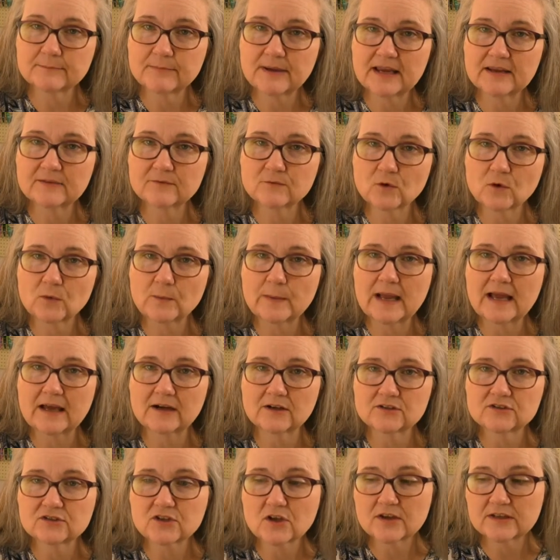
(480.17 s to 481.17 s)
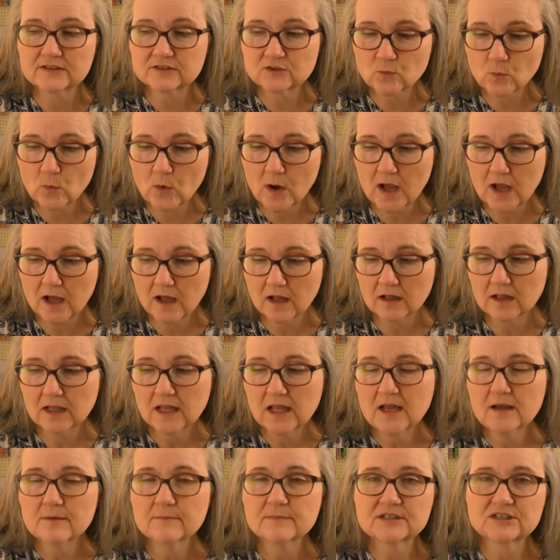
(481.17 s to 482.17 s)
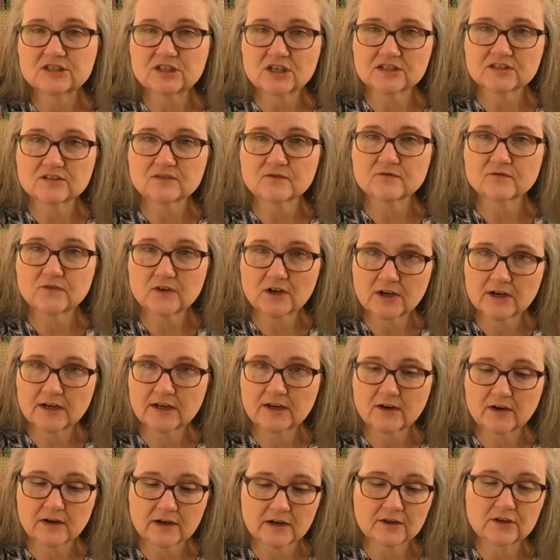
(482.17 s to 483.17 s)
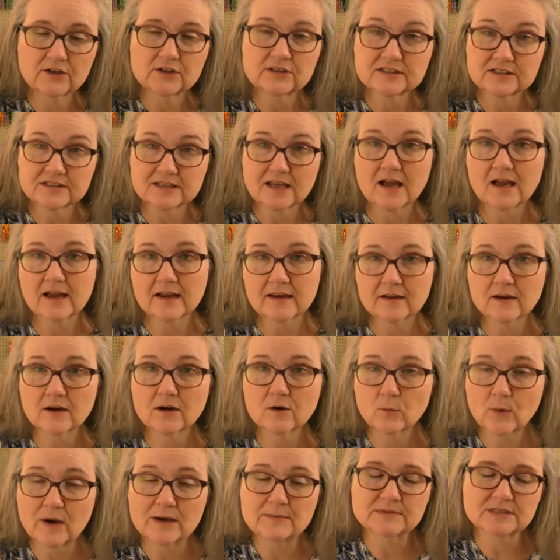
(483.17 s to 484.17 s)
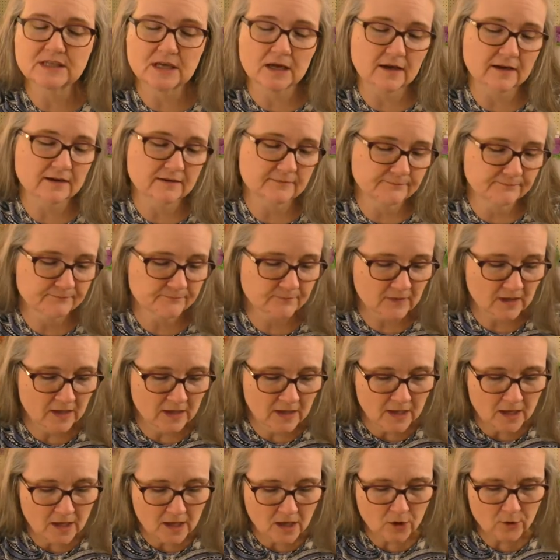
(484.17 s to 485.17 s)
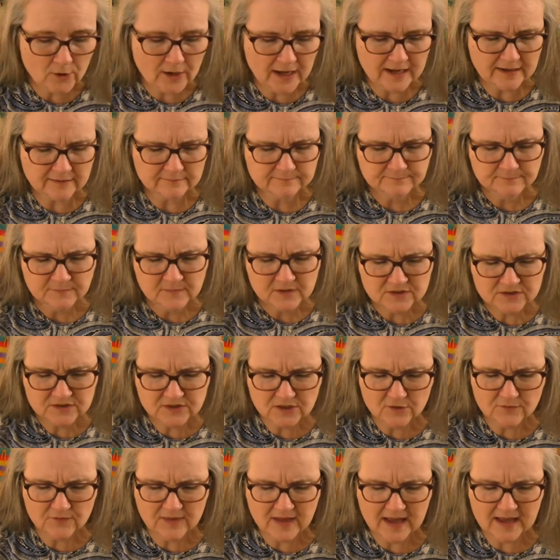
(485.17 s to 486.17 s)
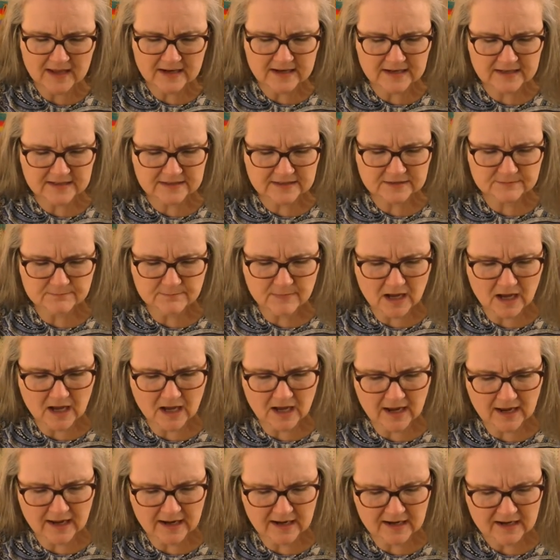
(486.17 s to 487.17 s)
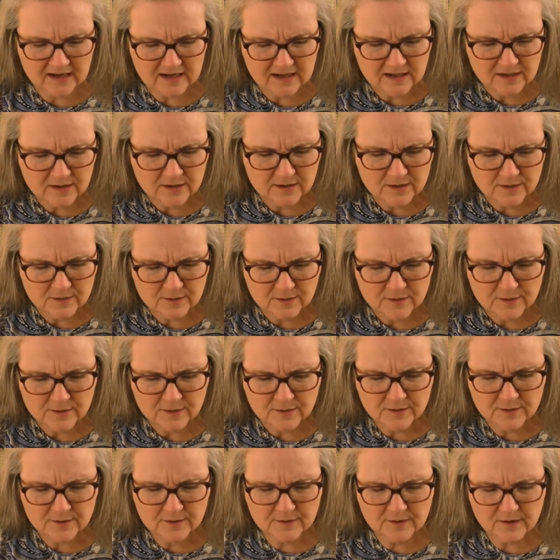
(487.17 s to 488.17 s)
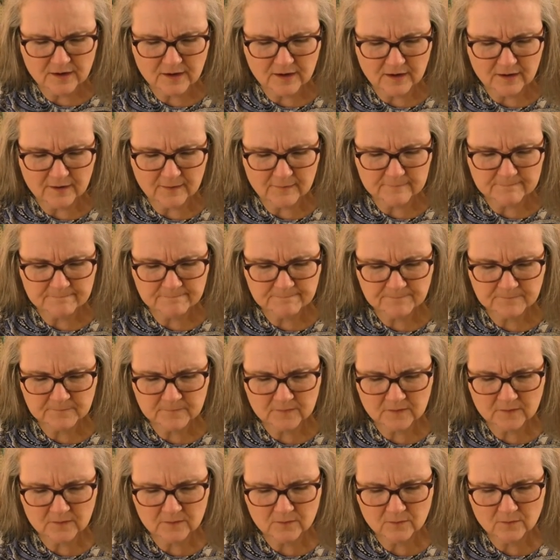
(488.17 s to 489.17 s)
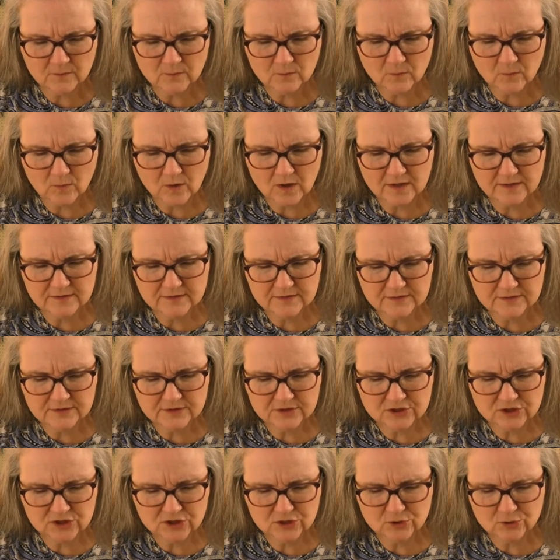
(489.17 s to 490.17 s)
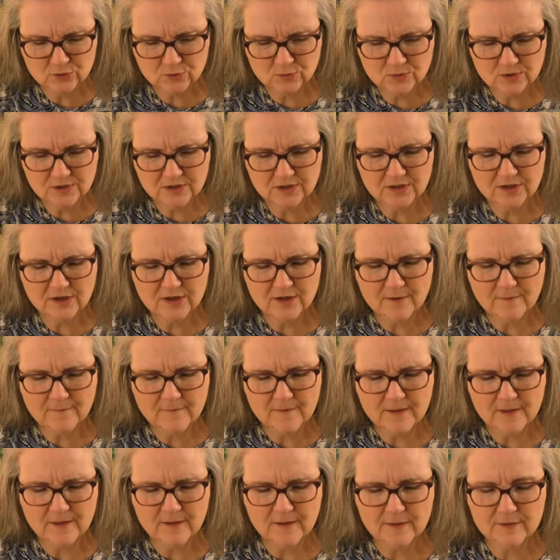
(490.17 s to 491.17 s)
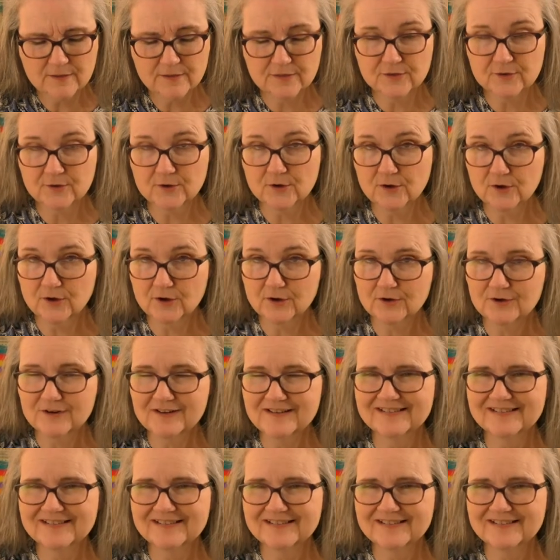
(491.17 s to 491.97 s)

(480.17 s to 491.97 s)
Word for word: paid for patterns as well. But she has a very good, good site uh, website. Okay, so that is my um, one, two, third